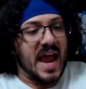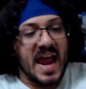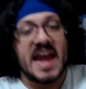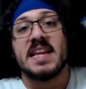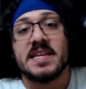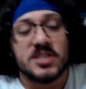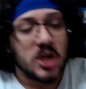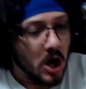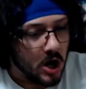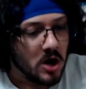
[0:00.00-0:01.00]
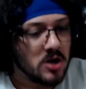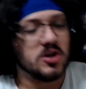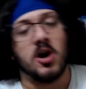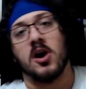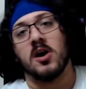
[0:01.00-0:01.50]
80s Hong
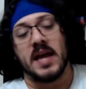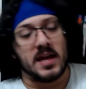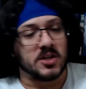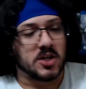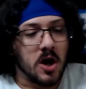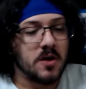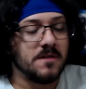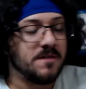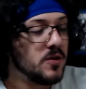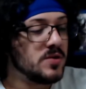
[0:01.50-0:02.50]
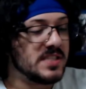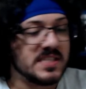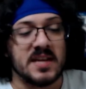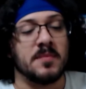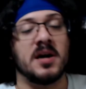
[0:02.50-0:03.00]
Kong and Kung Fu
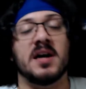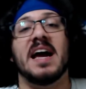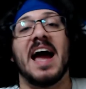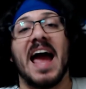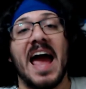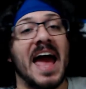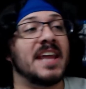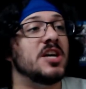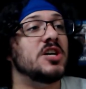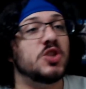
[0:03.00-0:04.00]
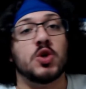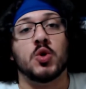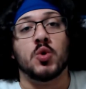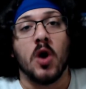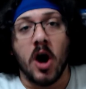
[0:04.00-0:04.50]
cinema had
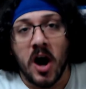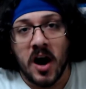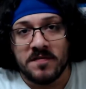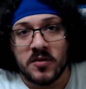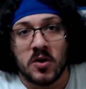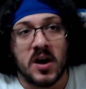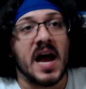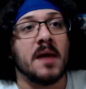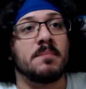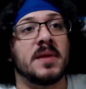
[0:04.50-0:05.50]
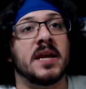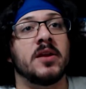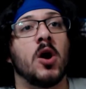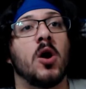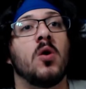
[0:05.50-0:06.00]
to offer. I
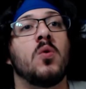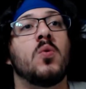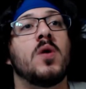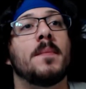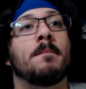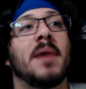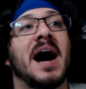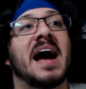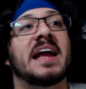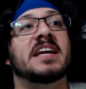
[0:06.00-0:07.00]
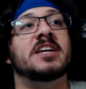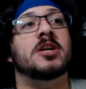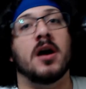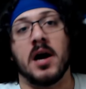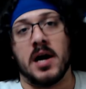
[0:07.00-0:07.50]
mean, oh my
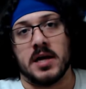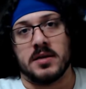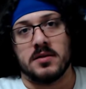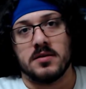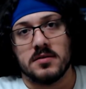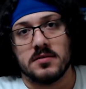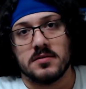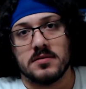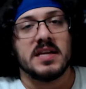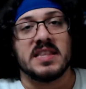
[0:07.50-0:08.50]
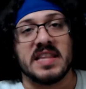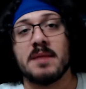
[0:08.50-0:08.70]
god. Lam